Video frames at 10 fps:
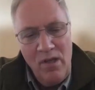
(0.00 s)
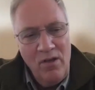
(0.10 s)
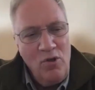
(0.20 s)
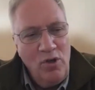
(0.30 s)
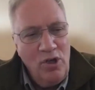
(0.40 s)

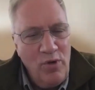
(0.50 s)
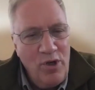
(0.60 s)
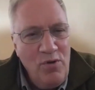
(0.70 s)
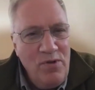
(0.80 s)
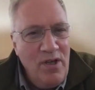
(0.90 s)
you can
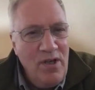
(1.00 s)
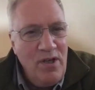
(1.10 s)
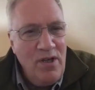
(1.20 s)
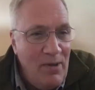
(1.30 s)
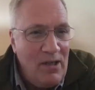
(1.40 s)
reduce it
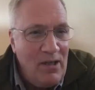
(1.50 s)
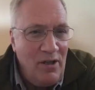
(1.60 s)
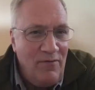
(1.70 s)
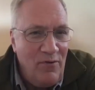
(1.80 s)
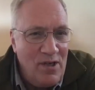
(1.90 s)
chemically,
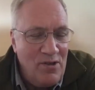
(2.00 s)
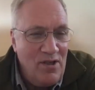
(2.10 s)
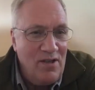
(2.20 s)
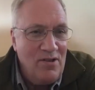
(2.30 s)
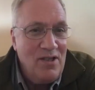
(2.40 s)
for
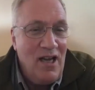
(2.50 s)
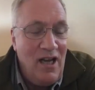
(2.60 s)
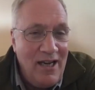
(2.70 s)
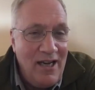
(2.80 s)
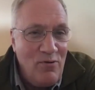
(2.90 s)
instance, to
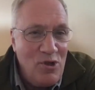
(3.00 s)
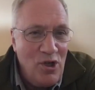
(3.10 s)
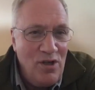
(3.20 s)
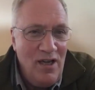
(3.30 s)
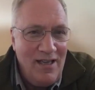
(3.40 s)

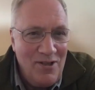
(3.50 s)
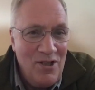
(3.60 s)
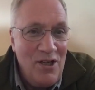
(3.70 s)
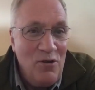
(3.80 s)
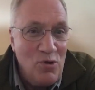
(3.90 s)
hydrogen and
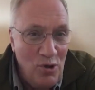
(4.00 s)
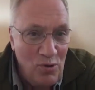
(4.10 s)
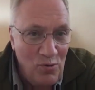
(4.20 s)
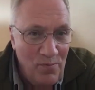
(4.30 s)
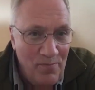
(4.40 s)

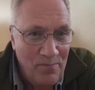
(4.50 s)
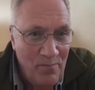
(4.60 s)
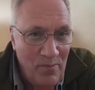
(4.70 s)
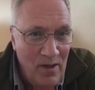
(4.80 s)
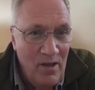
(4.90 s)
CO2.
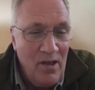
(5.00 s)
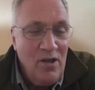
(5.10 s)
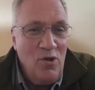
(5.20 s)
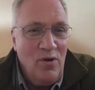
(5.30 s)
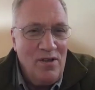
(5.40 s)

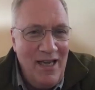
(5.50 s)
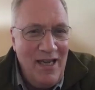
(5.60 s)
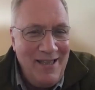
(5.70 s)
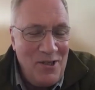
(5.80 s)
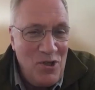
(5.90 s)
You can
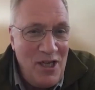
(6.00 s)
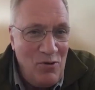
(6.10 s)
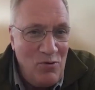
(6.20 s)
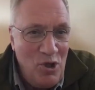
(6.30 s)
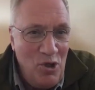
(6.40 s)
take the
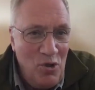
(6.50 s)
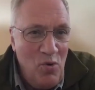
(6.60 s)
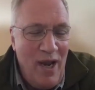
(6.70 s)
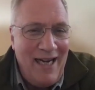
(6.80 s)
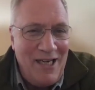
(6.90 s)

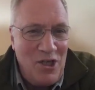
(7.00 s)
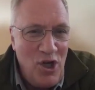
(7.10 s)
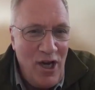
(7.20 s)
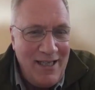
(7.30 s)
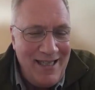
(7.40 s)
CO2 and
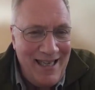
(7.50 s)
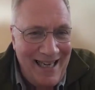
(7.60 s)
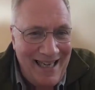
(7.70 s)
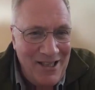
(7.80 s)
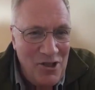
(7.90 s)
inject it
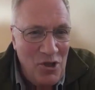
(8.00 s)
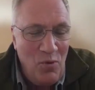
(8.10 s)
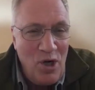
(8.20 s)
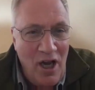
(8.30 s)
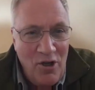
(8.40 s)
into
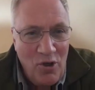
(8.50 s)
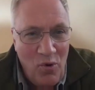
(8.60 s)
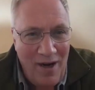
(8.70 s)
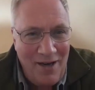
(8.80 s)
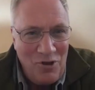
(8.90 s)
an
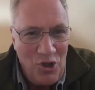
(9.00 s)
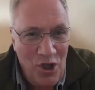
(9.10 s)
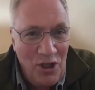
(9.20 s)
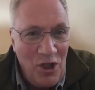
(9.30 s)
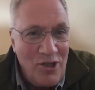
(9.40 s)
underground
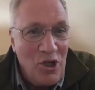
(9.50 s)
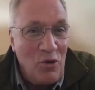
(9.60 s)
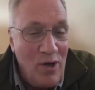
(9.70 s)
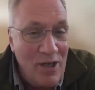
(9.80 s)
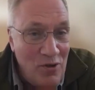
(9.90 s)
geologic
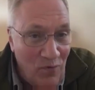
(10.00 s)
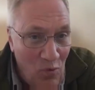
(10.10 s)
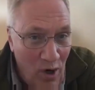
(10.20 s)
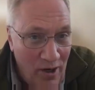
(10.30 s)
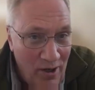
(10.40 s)

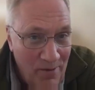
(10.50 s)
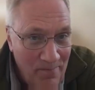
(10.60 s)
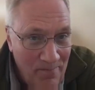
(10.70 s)
reservoir,